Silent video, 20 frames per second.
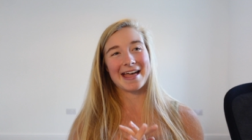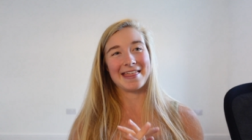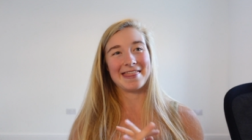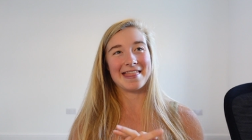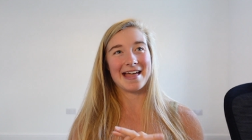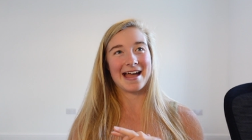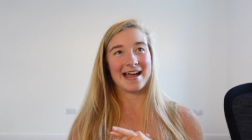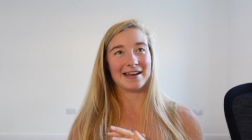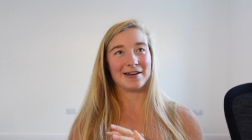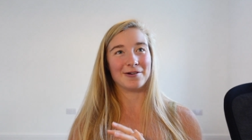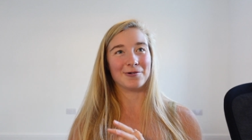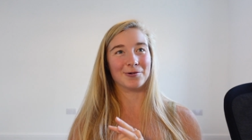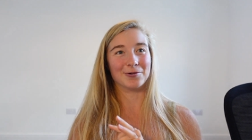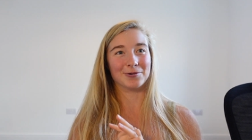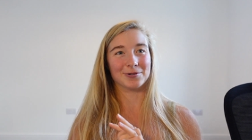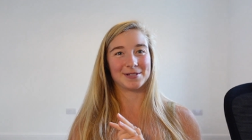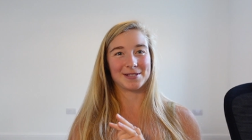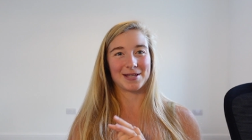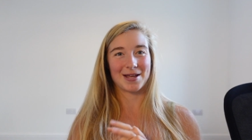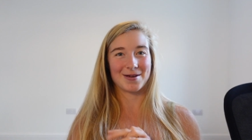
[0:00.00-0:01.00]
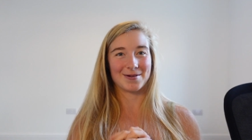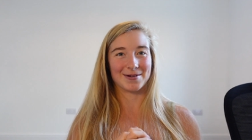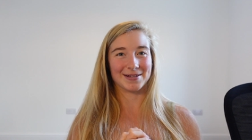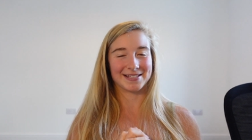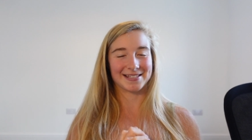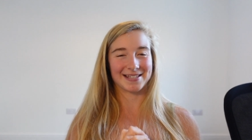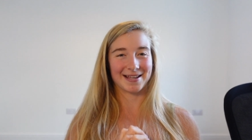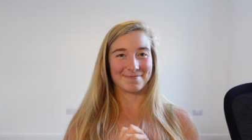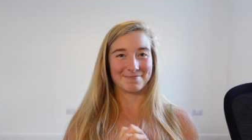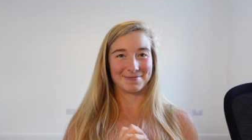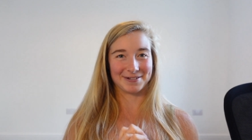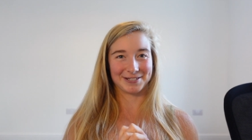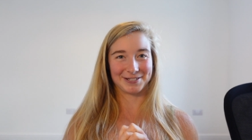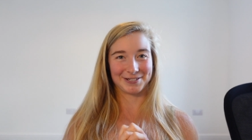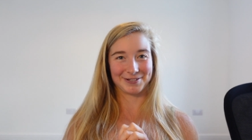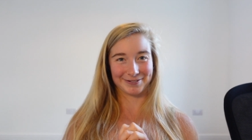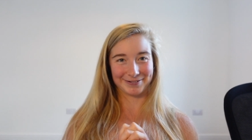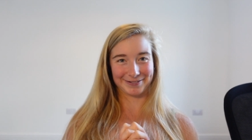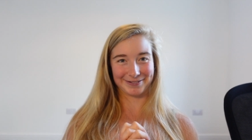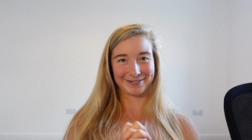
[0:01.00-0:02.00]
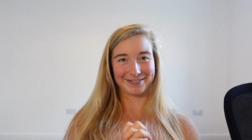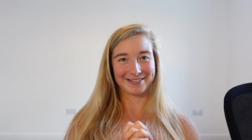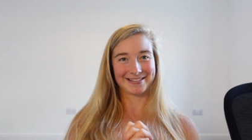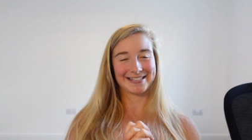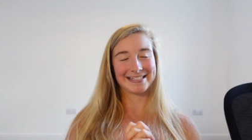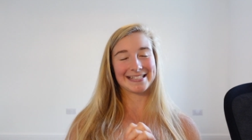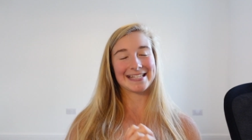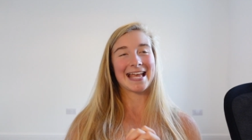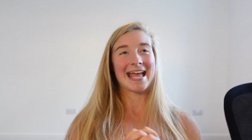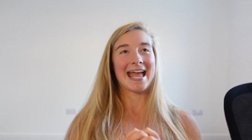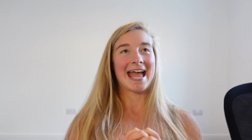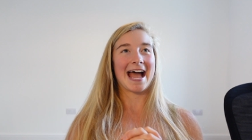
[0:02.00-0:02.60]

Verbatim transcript: and then also some shorts